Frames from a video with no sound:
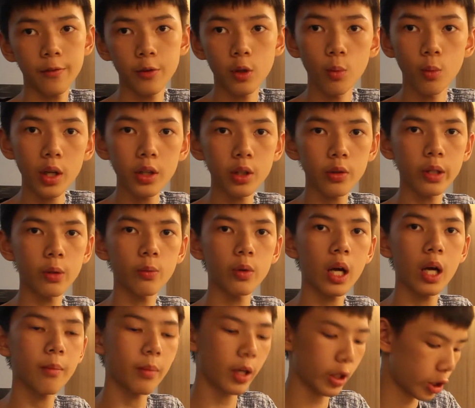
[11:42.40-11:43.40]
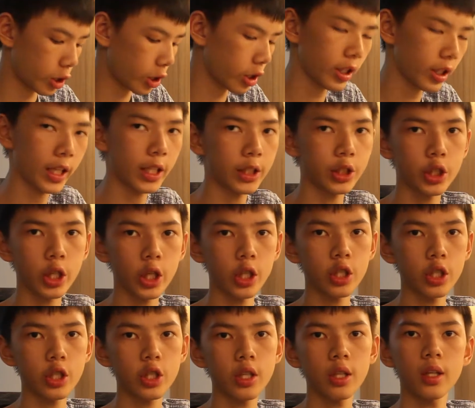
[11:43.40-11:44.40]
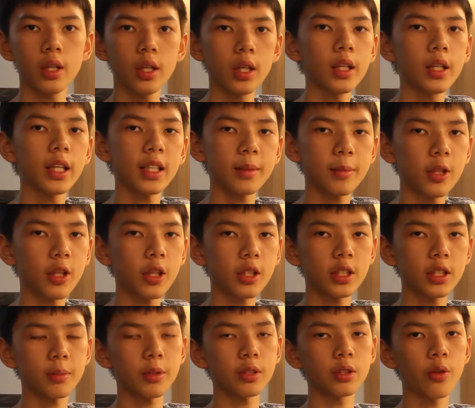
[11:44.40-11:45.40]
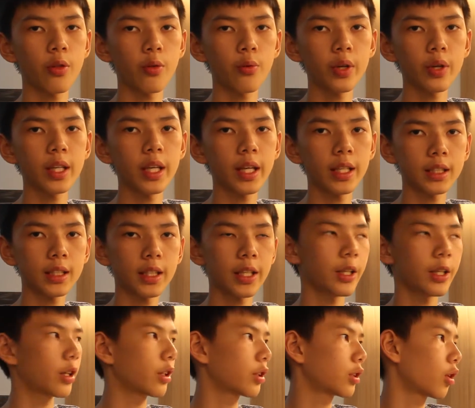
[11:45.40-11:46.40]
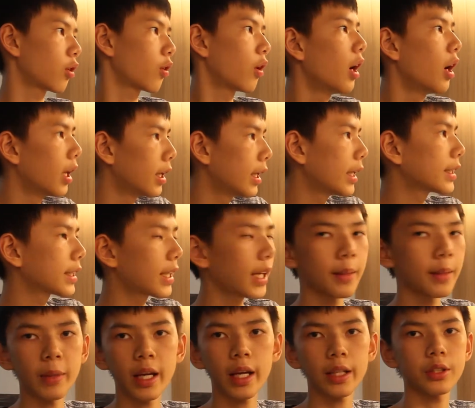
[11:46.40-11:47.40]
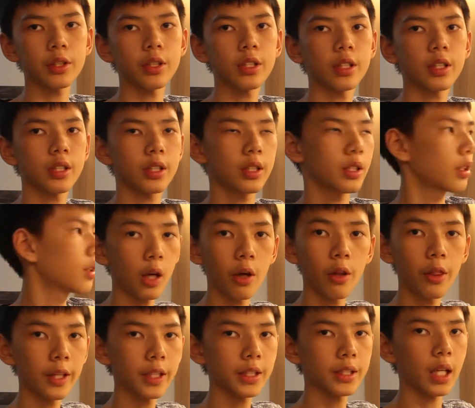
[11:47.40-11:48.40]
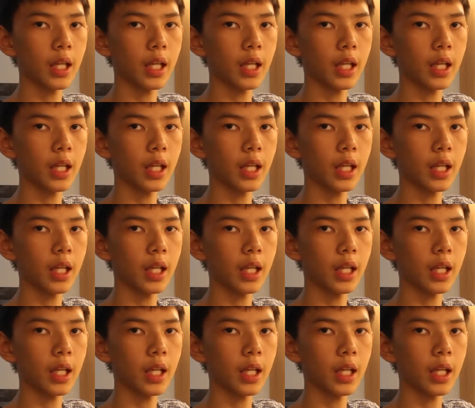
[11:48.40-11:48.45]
if you're wondering why my shirt has changed, that's because it's been 3 days later, so let's get back to this. Now this